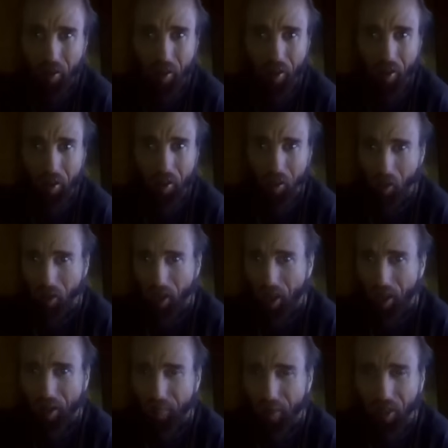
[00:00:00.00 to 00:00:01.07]
you're not
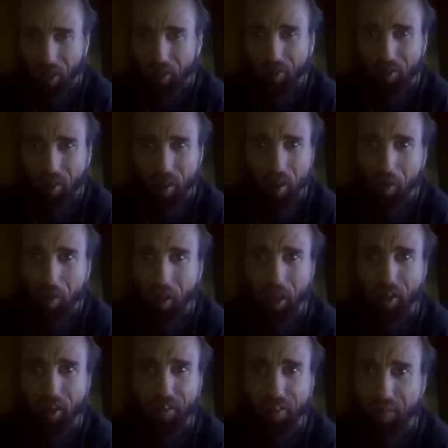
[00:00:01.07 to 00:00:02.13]
ever going to see them again
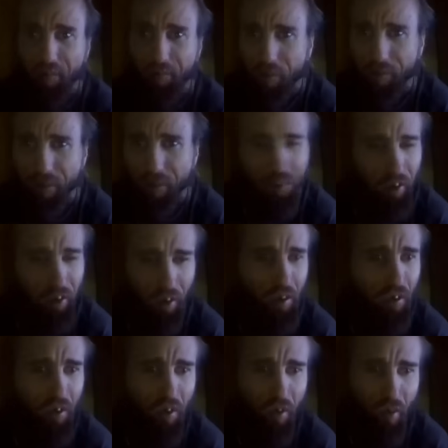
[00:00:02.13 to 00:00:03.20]
except for
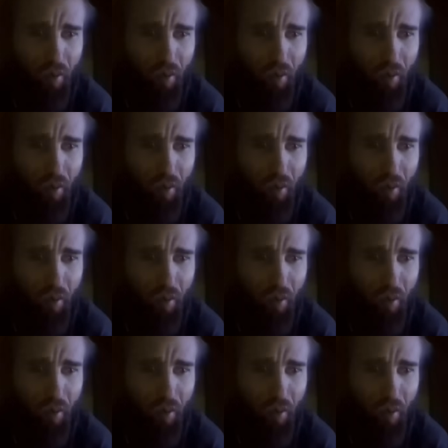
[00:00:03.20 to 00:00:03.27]
visits.